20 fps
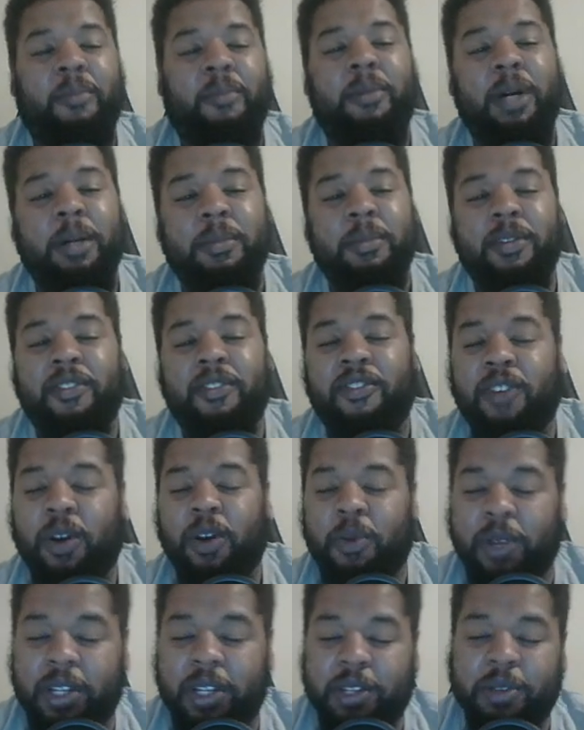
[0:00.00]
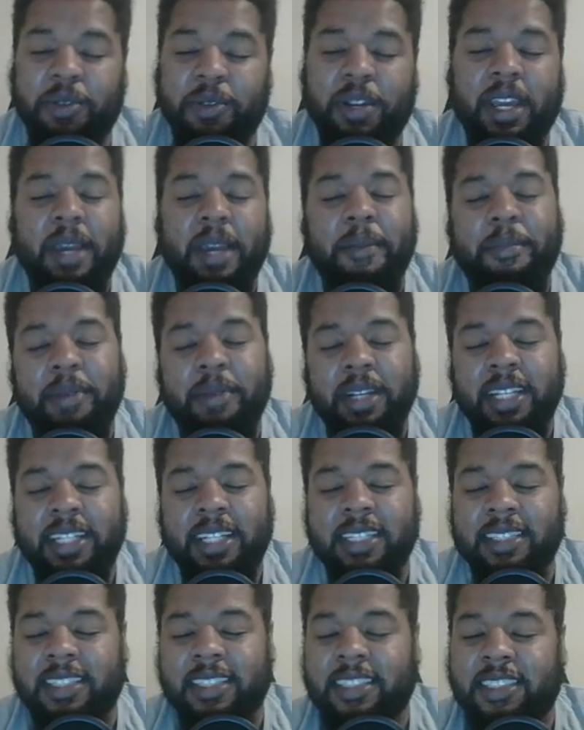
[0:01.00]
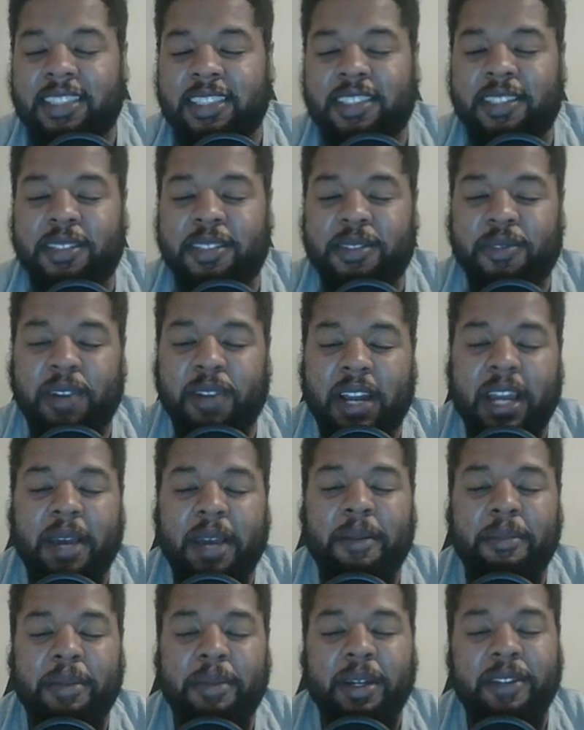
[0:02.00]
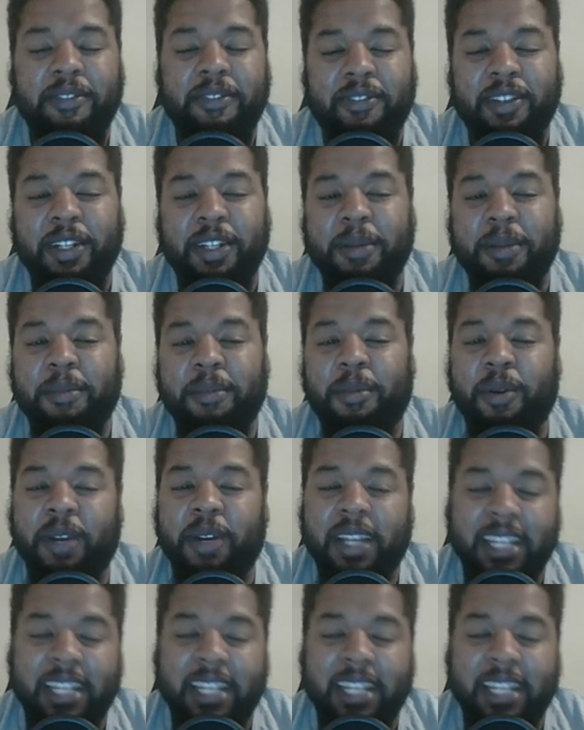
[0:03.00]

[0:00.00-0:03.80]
But before we do that, please hit the subscribe button for your boy.